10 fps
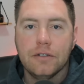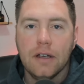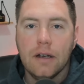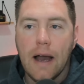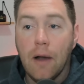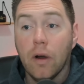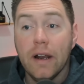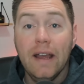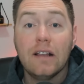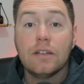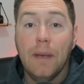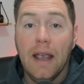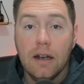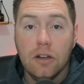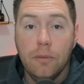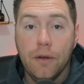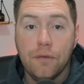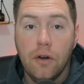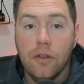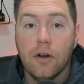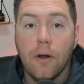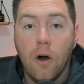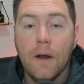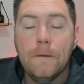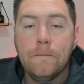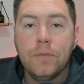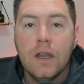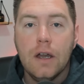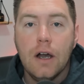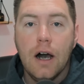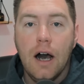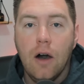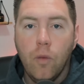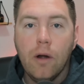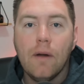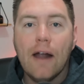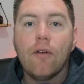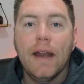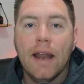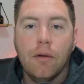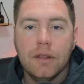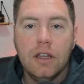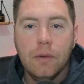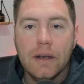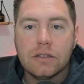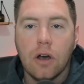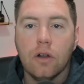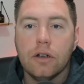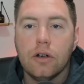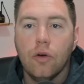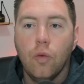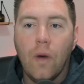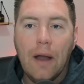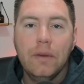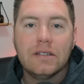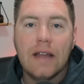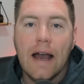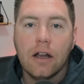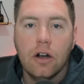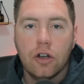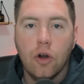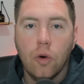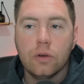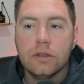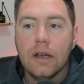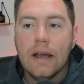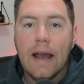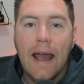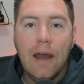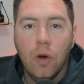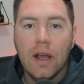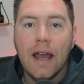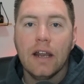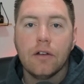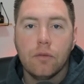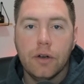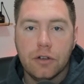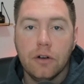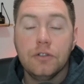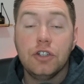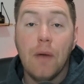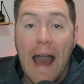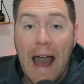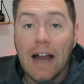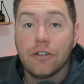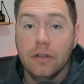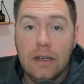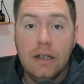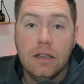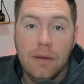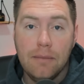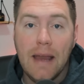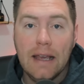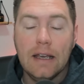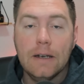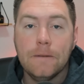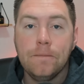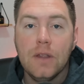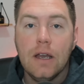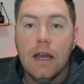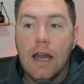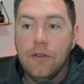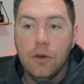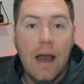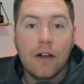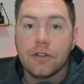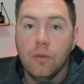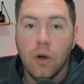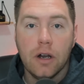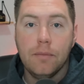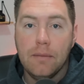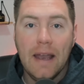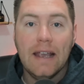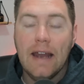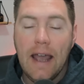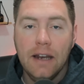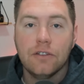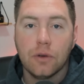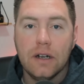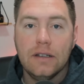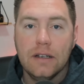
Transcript: in, I want to expand a little bit further on where we're at right now with the US dollar, why we stack our gold, and what kind of returns you actually need to be making if you actually want to be making any sort of